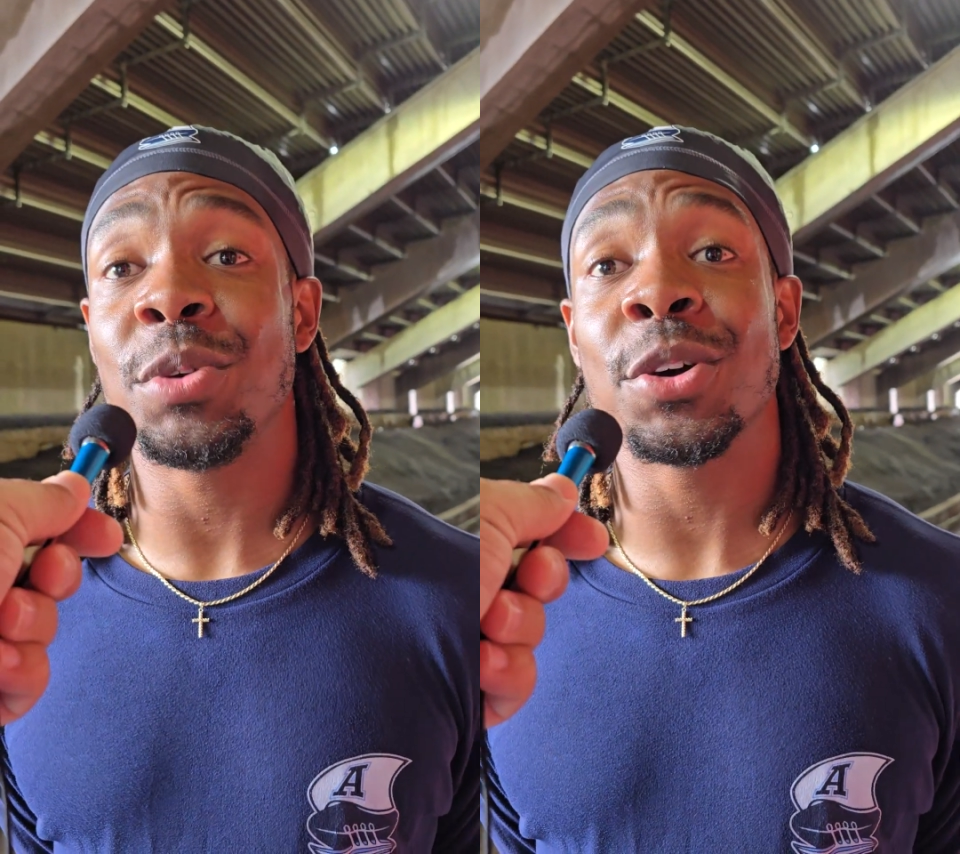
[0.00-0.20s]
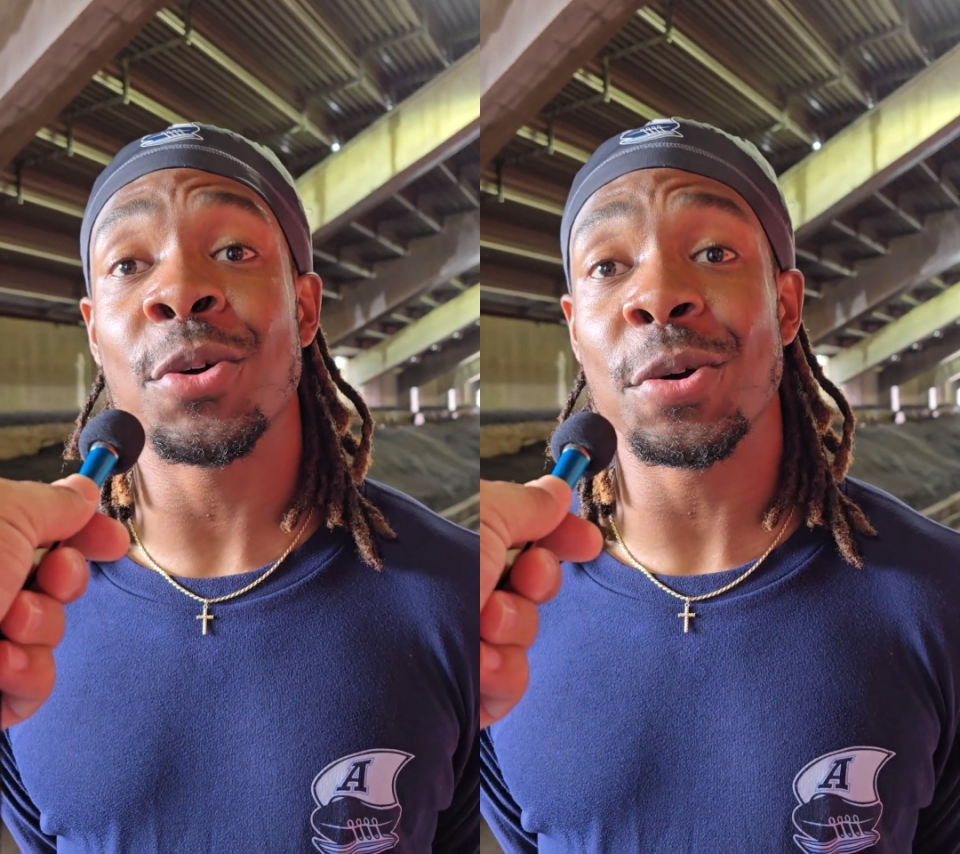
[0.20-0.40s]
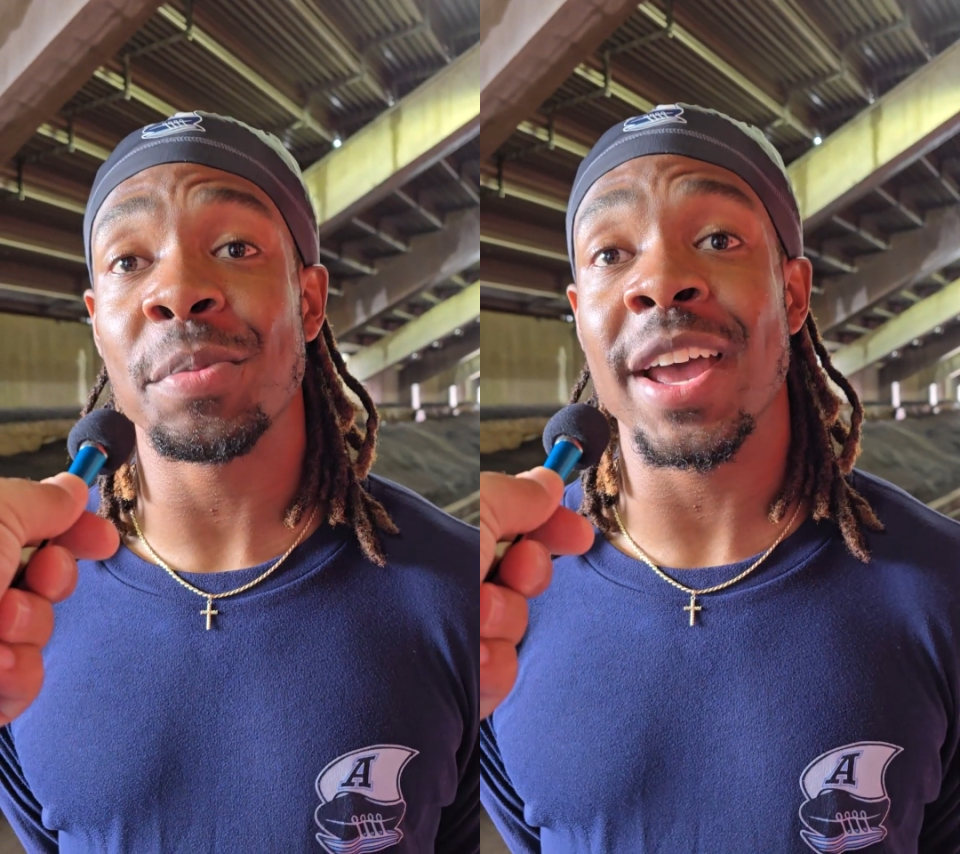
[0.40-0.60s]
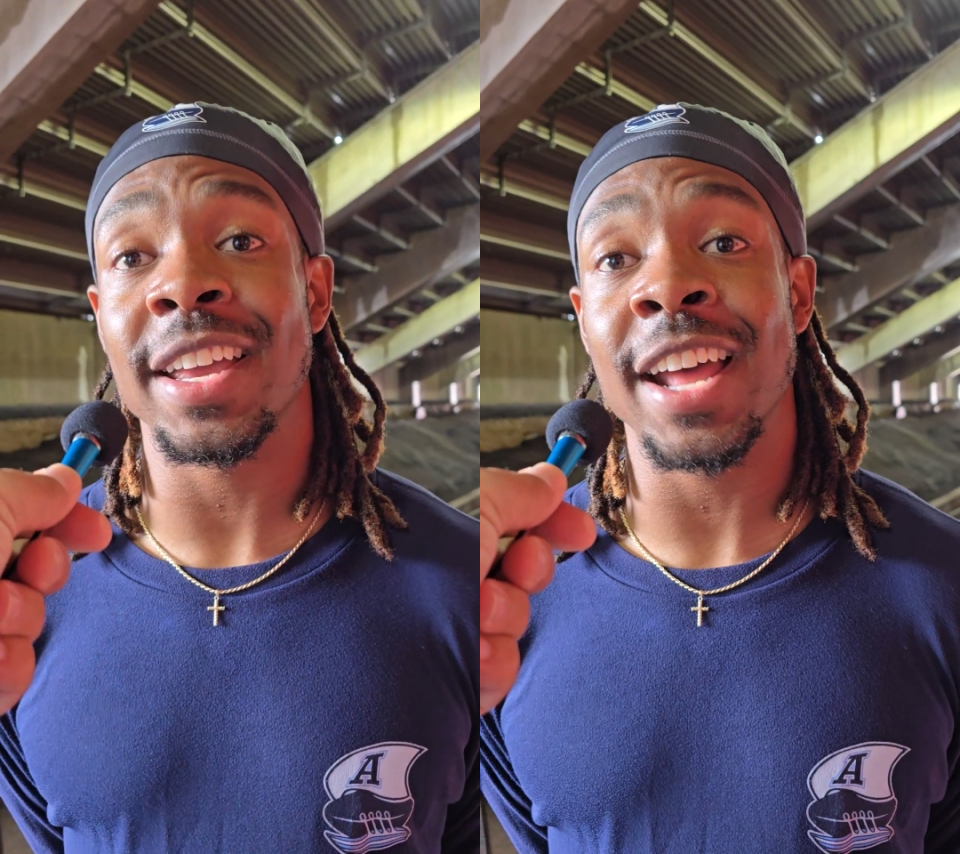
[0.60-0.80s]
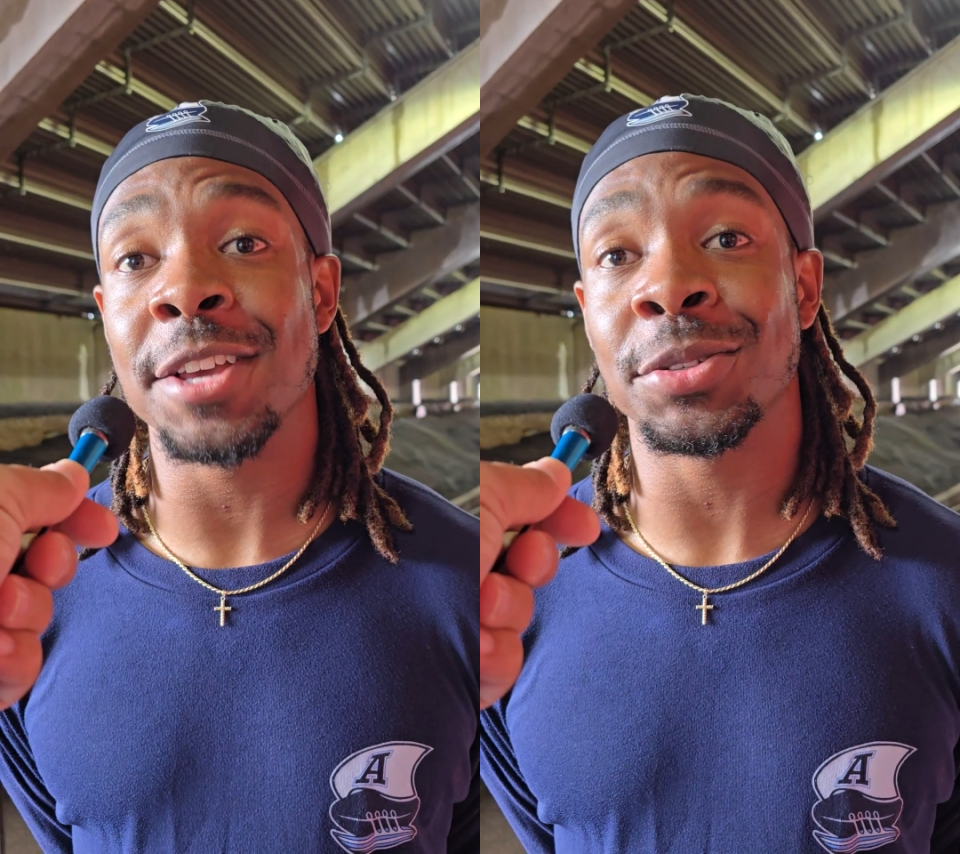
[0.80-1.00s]
be a quarterback
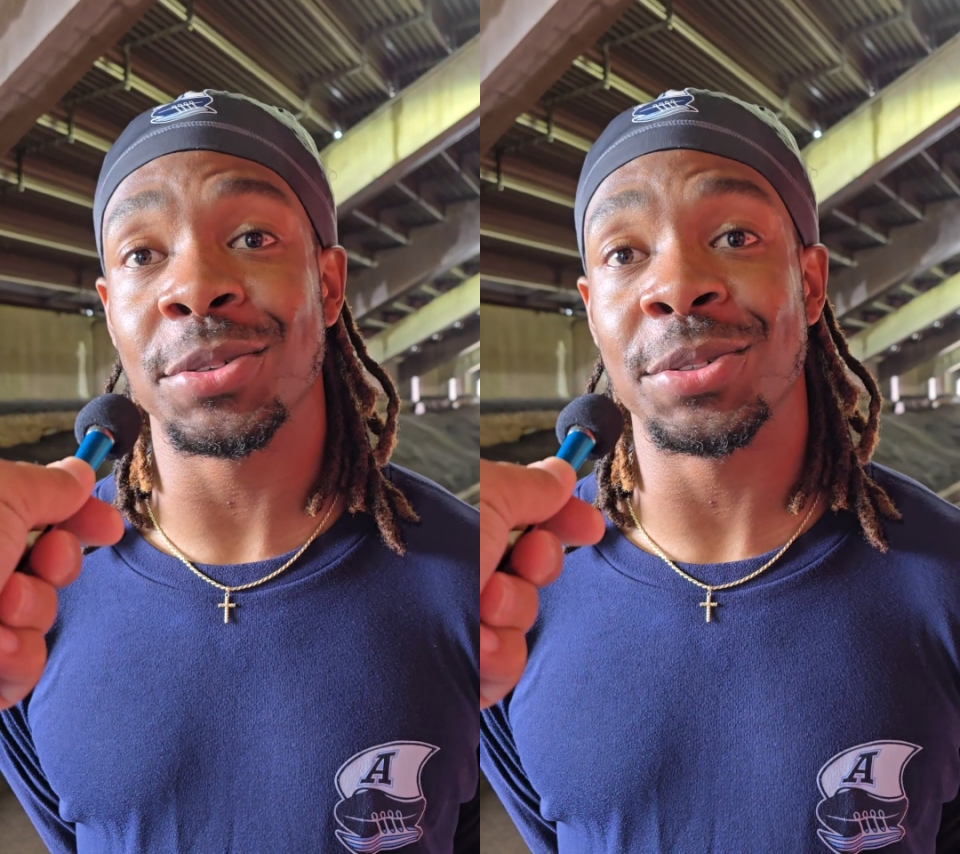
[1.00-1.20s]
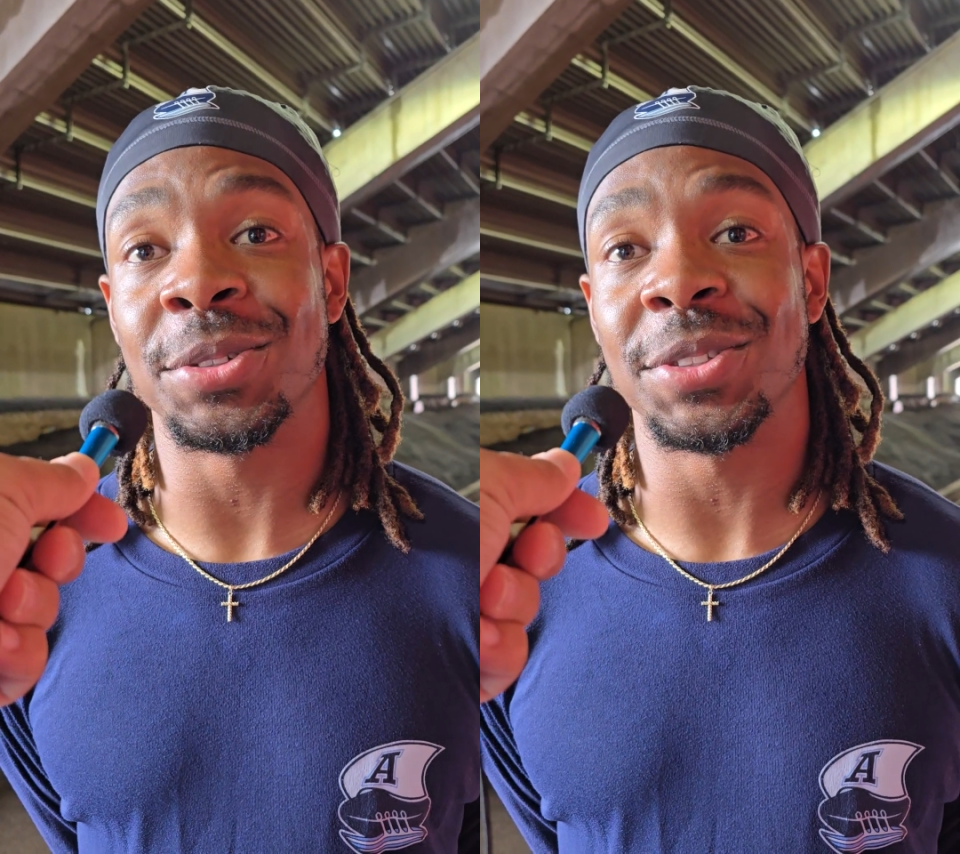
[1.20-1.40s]
in high school,